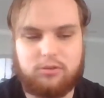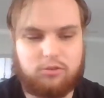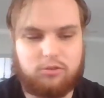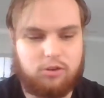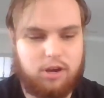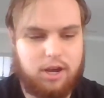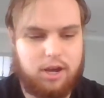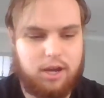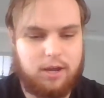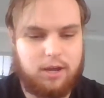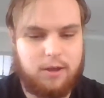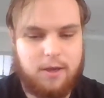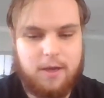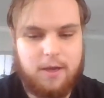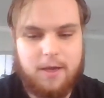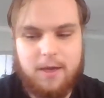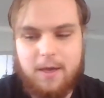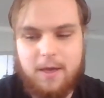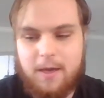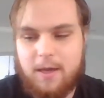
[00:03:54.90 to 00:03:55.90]
a try.
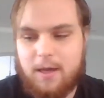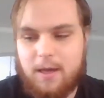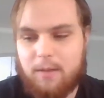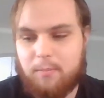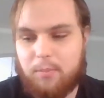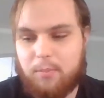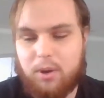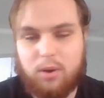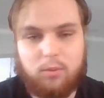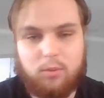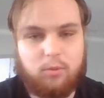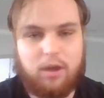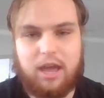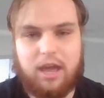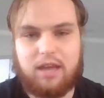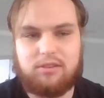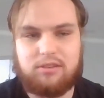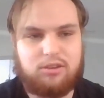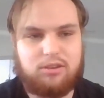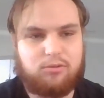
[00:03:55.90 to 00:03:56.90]
But
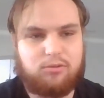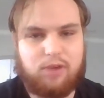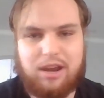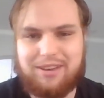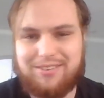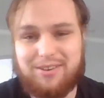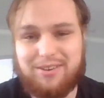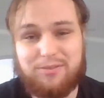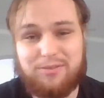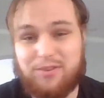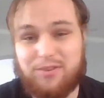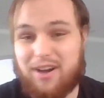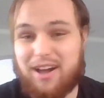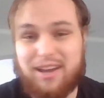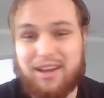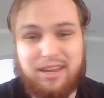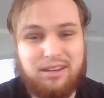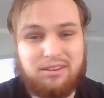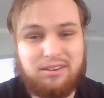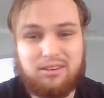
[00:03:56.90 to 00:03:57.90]
Antti Raanta,
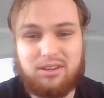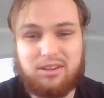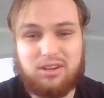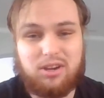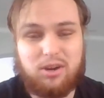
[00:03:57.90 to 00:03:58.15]
fine,